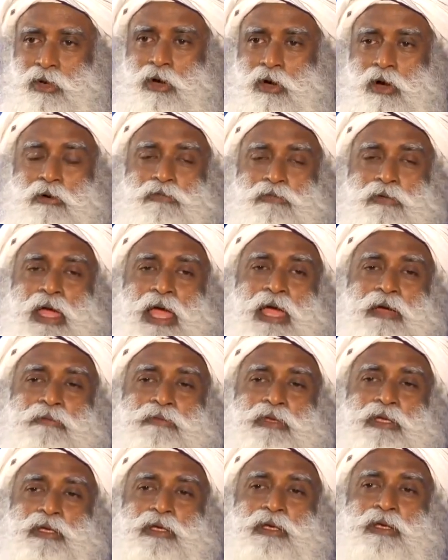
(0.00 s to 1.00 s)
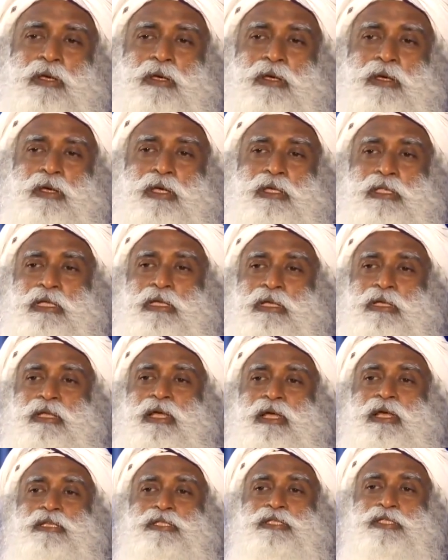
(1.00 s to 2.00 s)
of having either
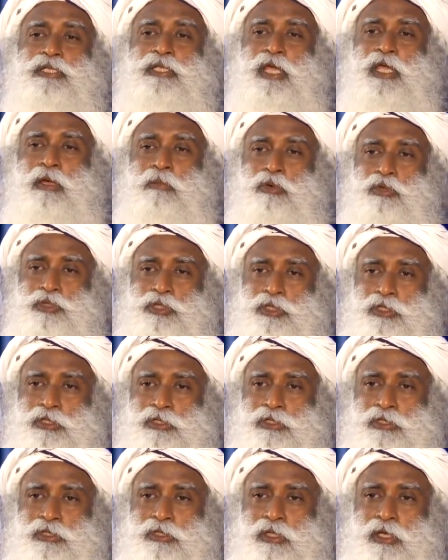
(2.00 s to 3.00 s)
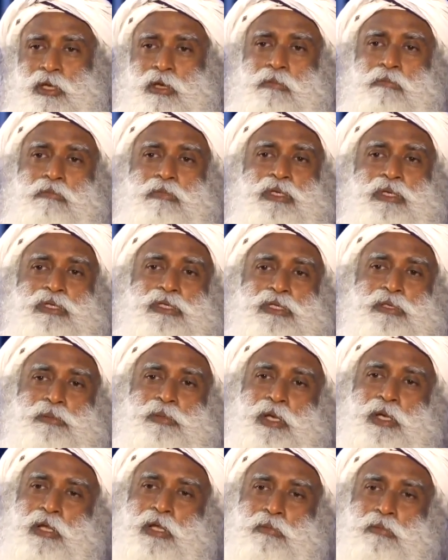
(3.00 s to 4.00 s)
nasty emotions,
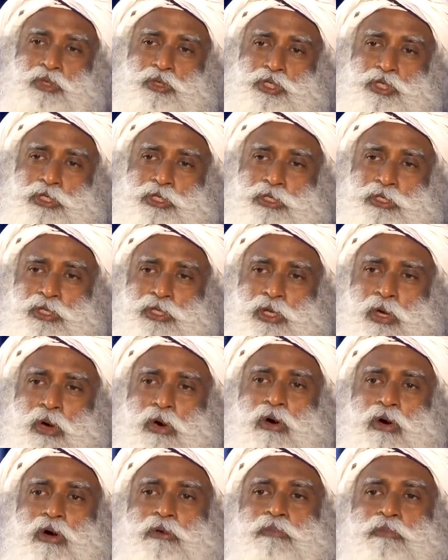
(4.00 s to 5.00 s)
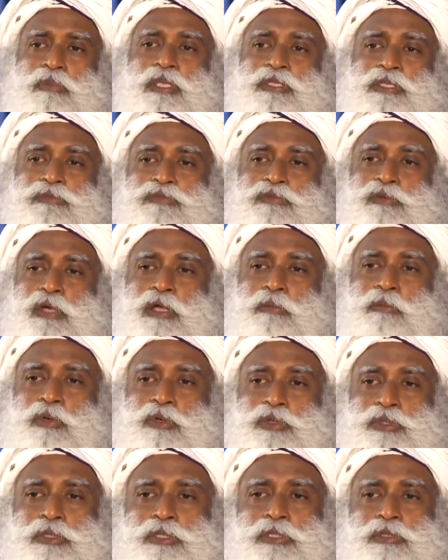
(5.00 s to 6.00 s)
miserable emotions or blissful
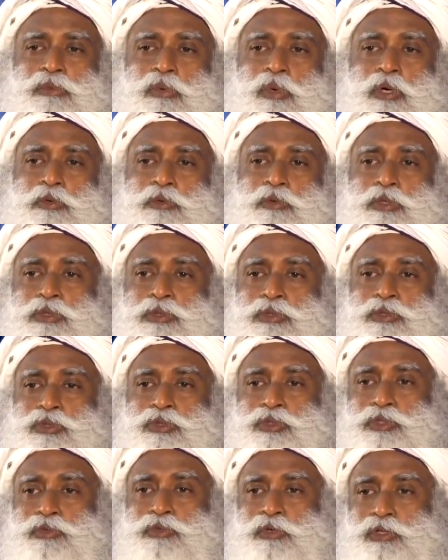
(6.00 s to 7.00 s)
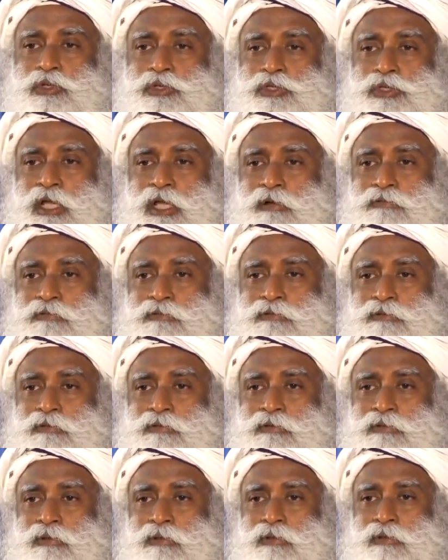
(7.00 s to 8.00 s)
emotions, what would you choose for yourself?
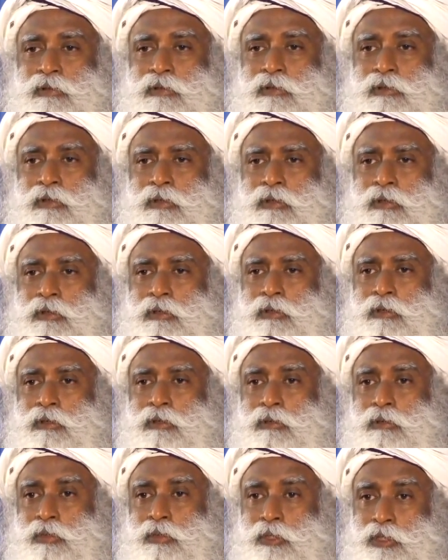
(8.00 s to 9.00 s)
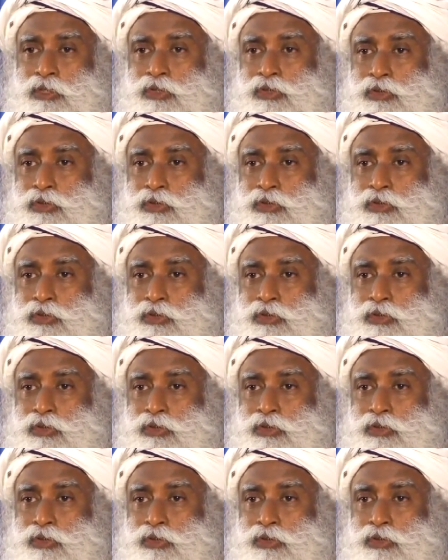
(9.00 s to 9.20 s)
Please